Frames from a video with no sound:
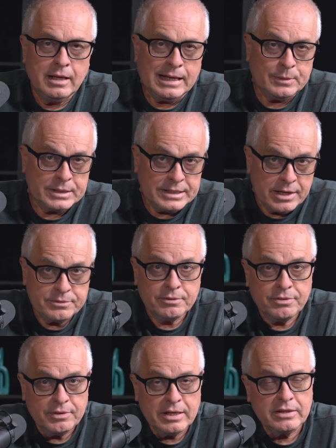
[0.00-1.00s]
Now, another
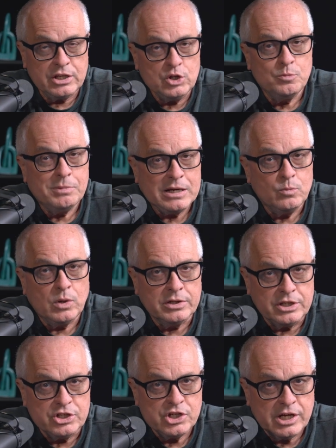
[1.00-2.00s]
thing that you might want
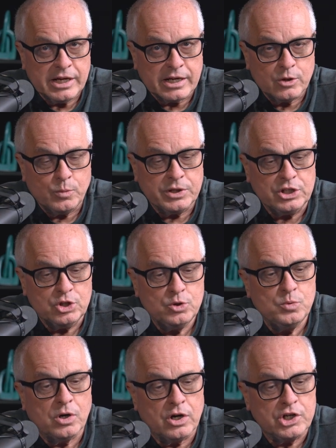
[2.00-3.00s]
to check when
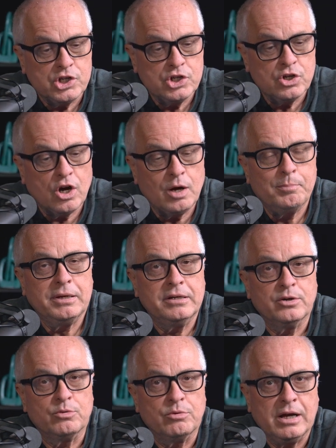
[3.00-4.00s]
you are shopping
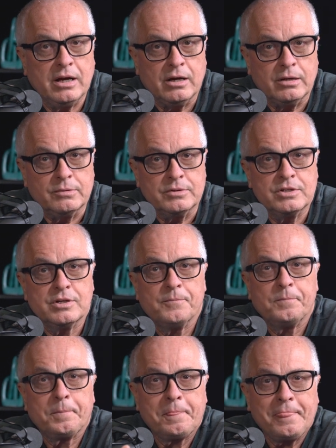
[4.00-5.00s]
around
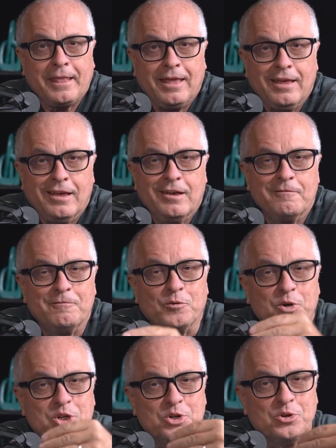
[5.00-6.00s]

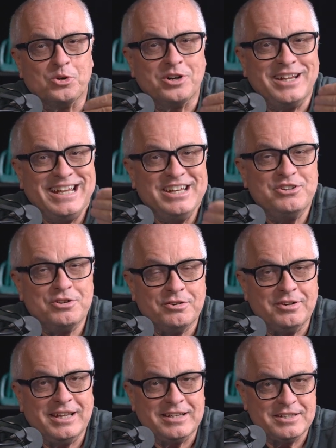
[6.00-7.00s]
for your
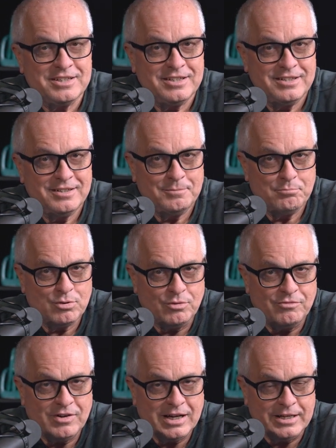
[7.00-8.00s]
internet
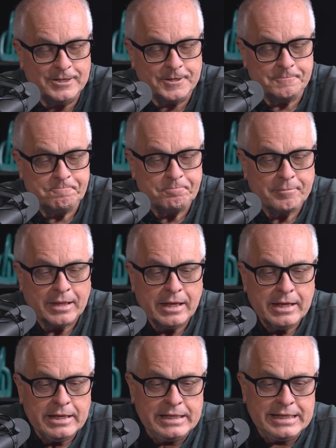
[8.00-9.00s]
provider
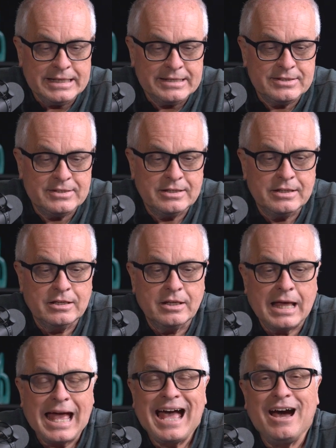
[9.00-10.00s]
is
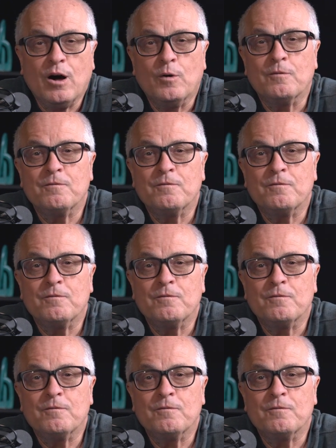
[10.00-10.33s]
how